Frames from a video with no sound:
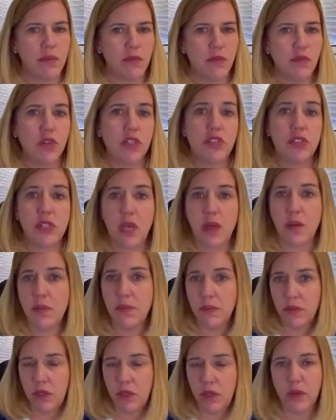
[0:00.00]
for
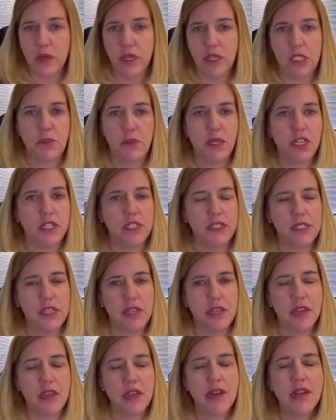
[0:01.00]
some who are
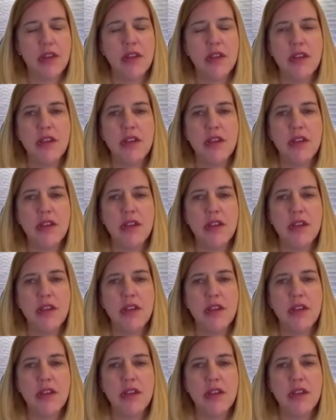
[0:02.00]
experiencing it.